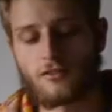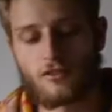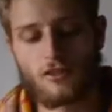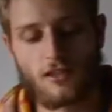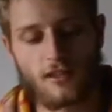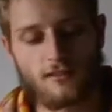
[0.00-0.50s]
So
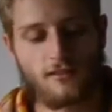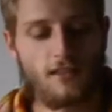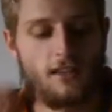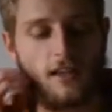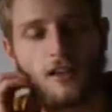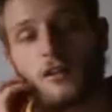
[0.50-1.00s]
you can see
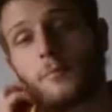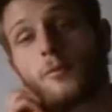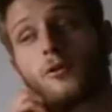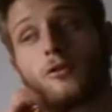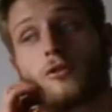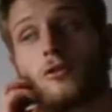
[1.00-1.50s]
that the
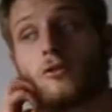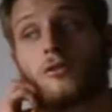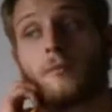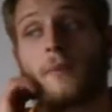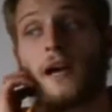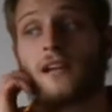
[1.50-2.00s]
plural
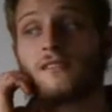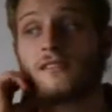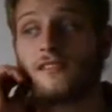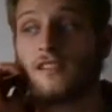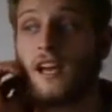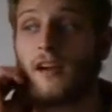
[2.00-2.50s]
remains the
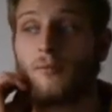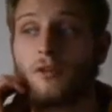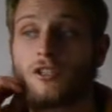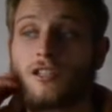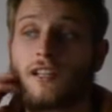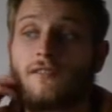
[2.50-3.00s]
same,
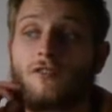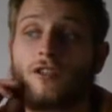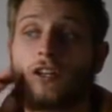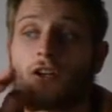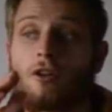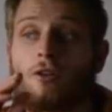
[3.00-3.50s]
which gives you
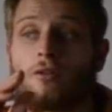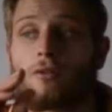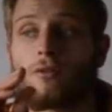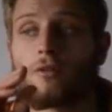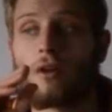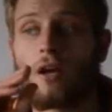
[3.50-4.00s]
a
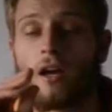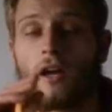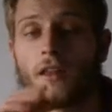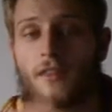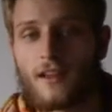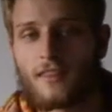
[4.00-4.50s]
clue
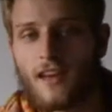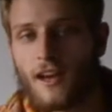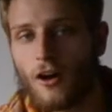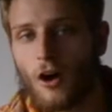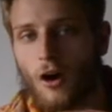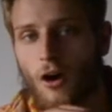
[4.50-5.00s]
that they
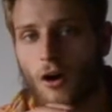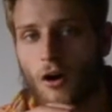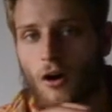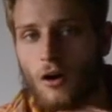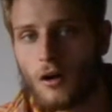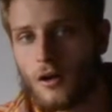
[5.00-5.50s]

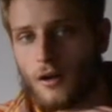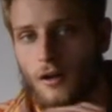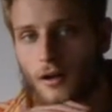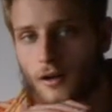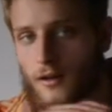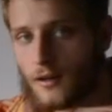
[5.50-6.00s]
are
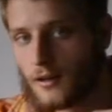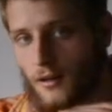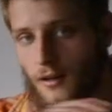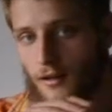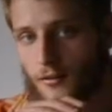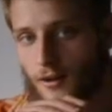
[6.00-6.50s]

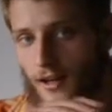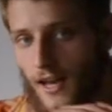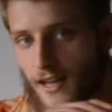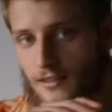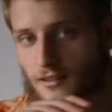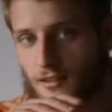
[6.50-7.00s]

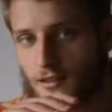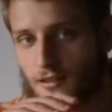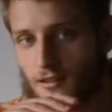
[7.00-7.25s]
related.